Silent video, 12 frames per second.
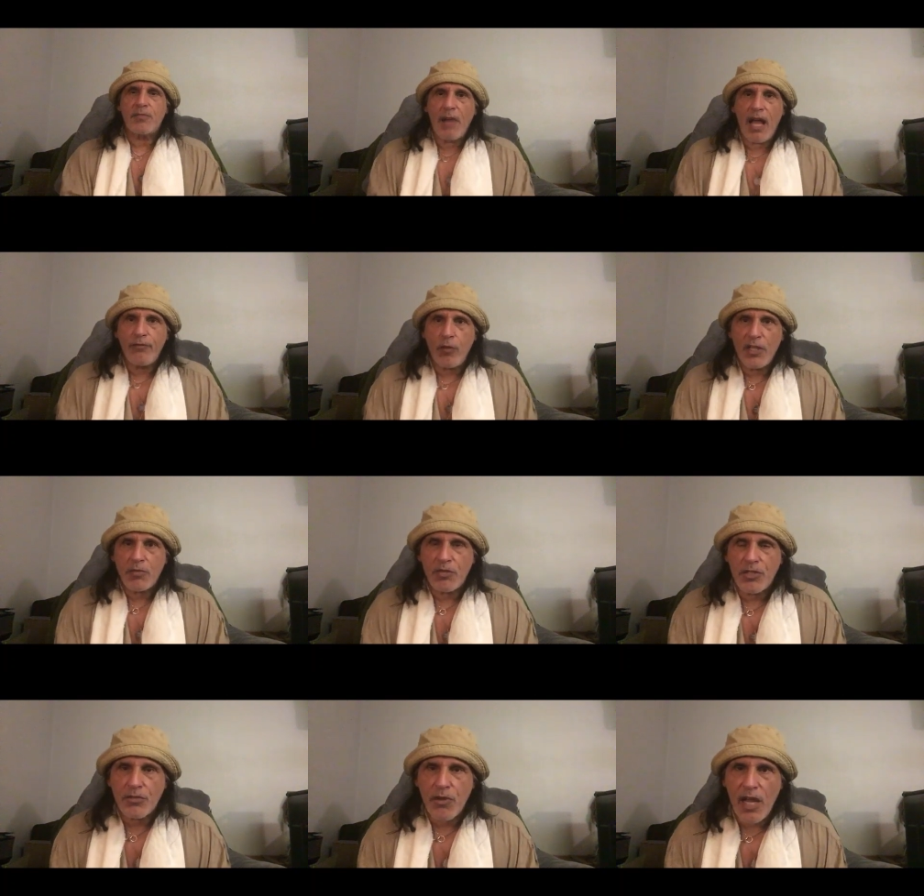my voice,
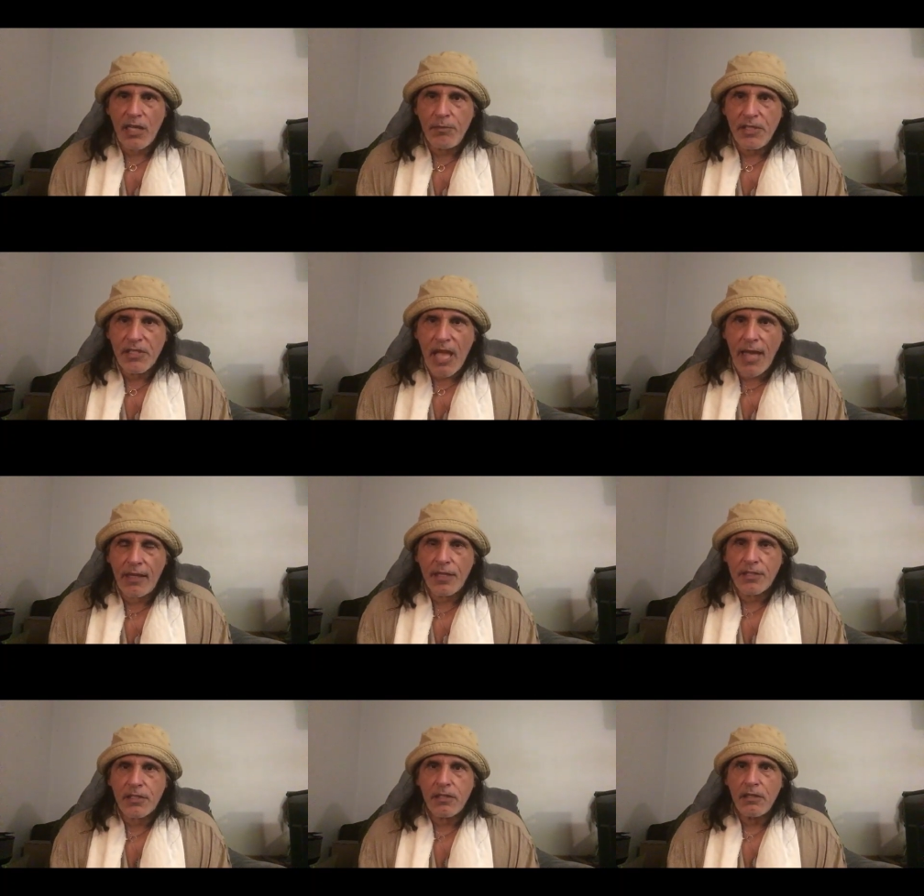which is trying to be
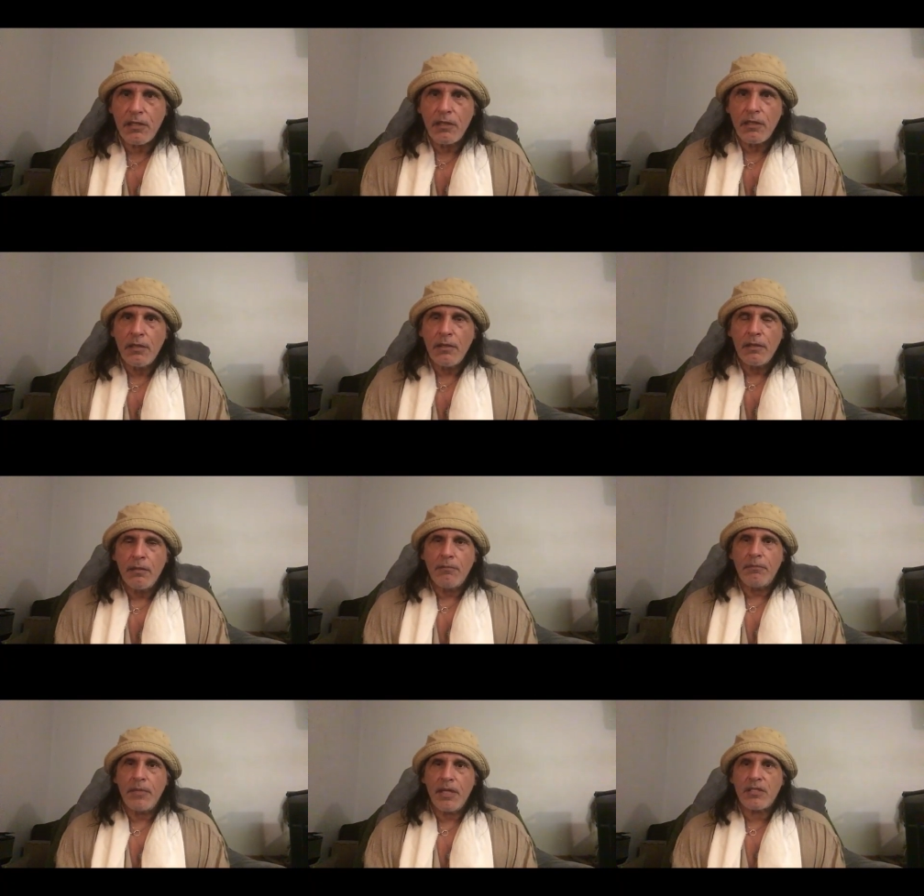silenced,
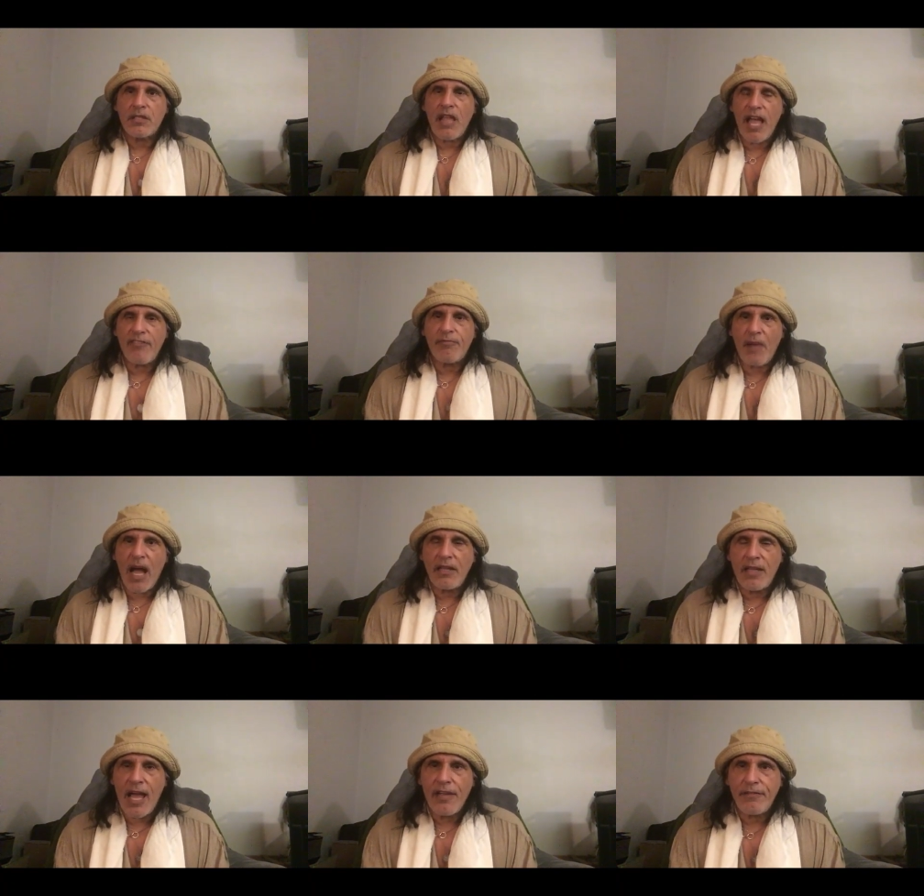his life, my
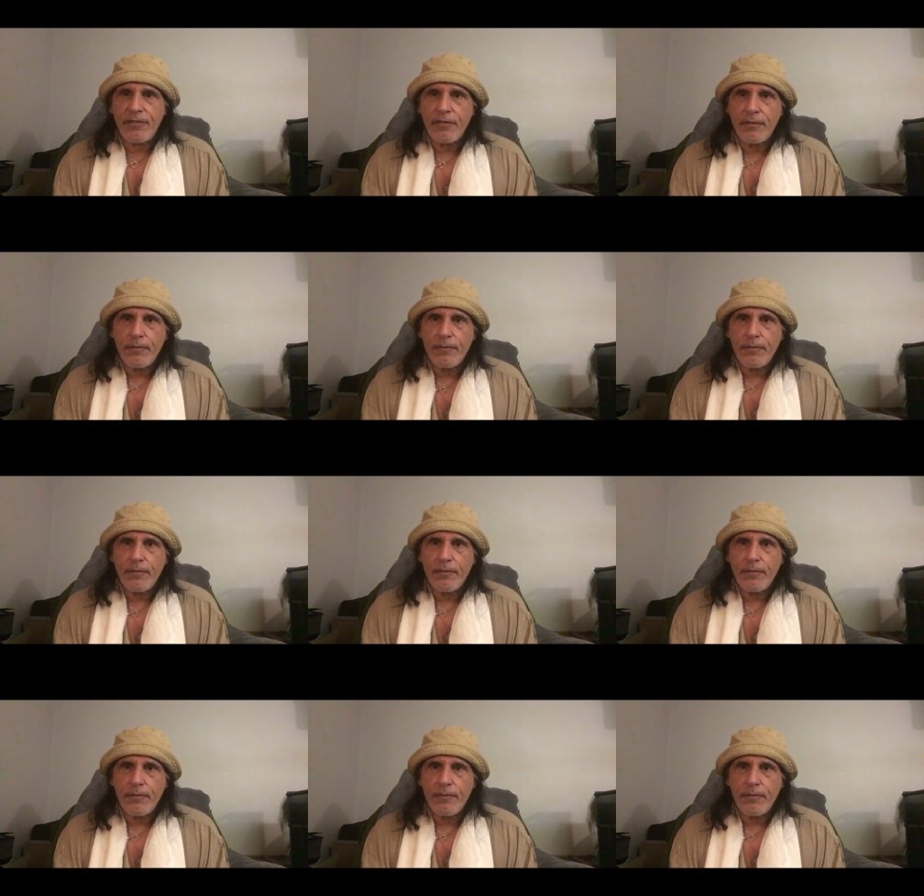life,